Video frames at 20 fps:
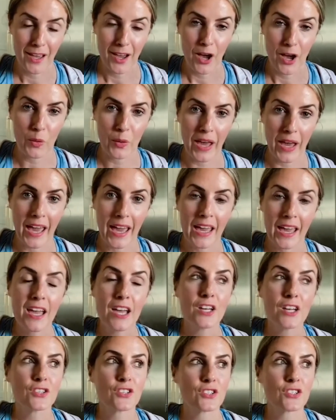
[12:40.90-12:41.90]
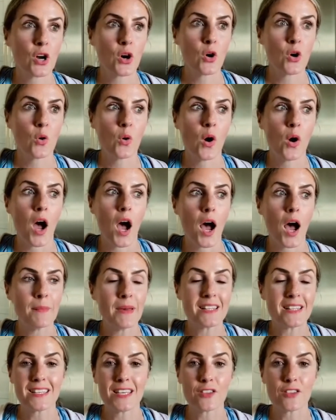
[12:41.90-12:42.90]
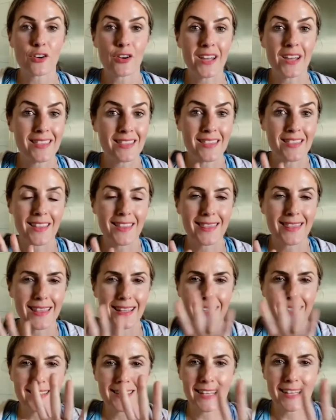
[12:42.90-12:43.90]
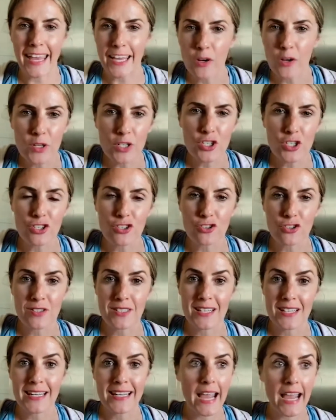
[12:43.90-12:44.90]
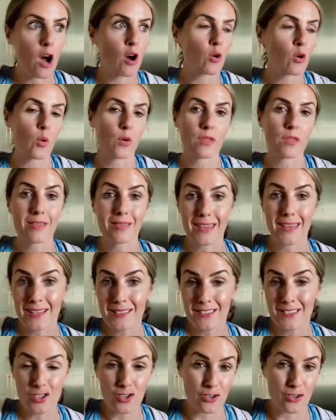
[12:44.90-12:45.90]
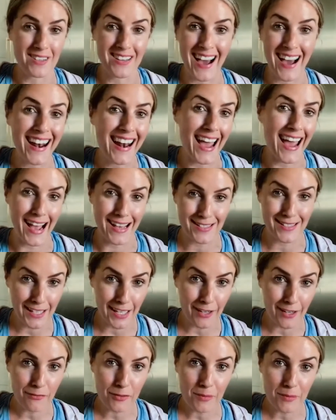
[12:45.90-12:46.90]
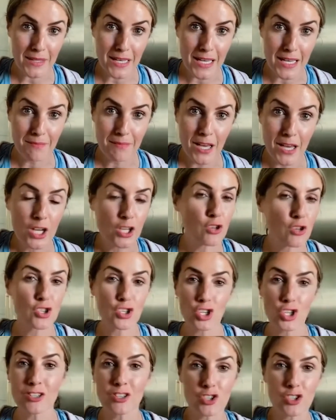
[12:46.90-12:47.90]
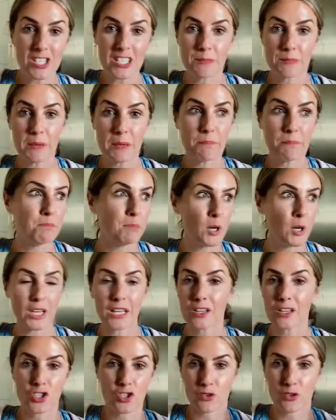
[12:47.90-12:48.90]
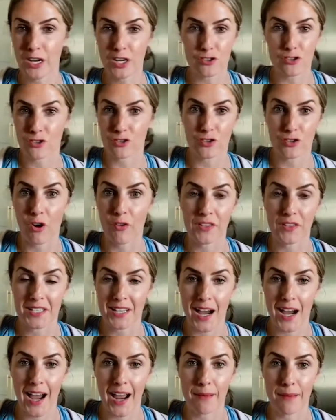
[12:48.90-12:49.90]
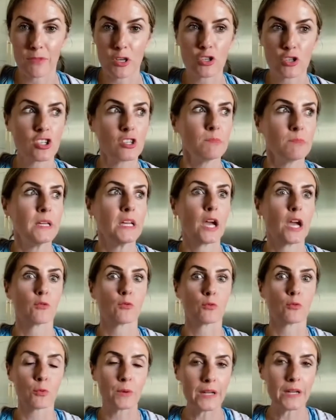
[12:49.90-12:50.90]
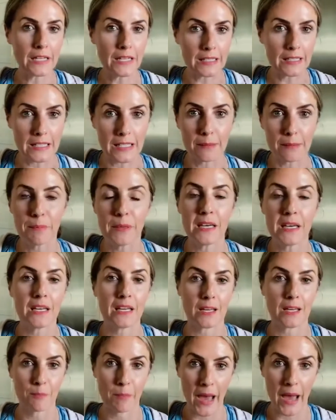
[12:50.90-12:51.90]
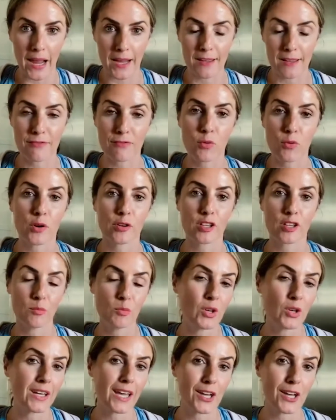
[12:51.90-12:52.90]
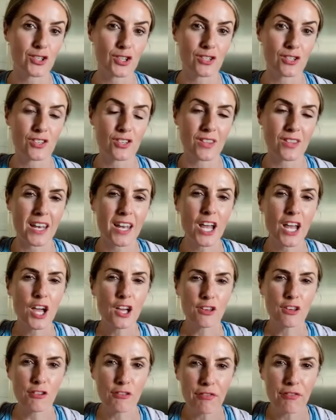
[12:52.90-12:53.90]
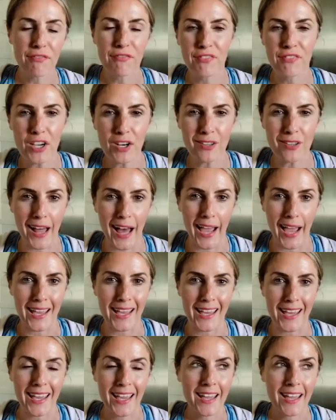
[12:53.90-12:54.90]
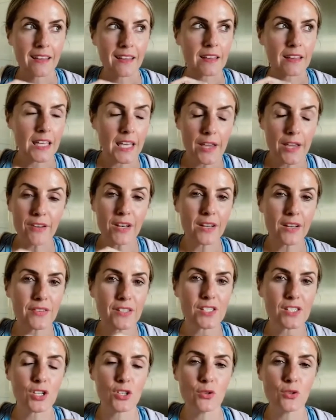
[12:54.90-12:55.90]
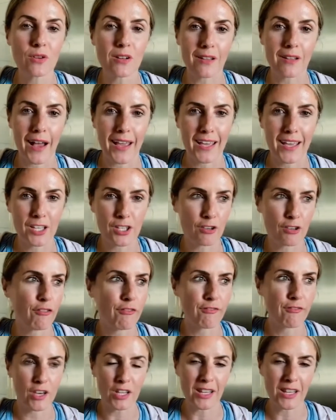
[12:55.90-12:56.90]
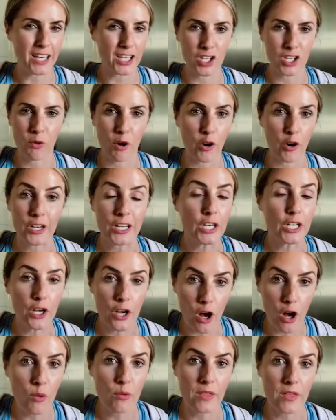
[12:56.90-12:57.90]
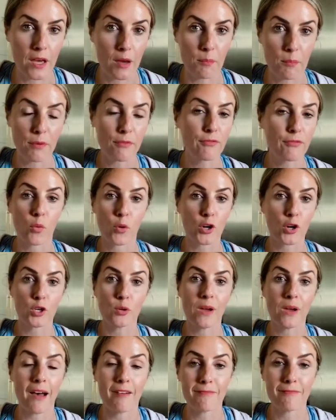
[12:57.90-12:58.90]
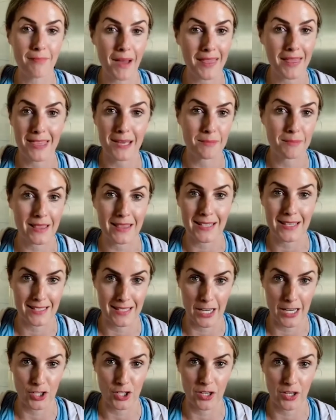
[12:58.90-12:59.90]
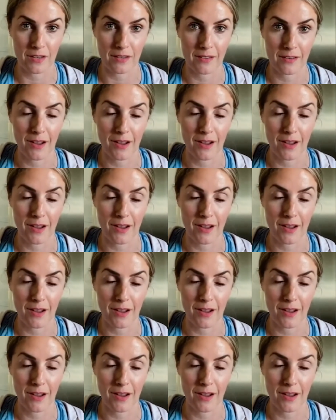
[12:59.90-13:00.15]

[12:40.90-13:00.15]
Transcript: Okay, so it's either in the language that you're sending out or the things that you're not asking from them. You shouldn't just be booking strangers all the time. There should be a really big back and forth communication so that you feel like, even if it's a new client, you feel like you already know them before you have met them at the session.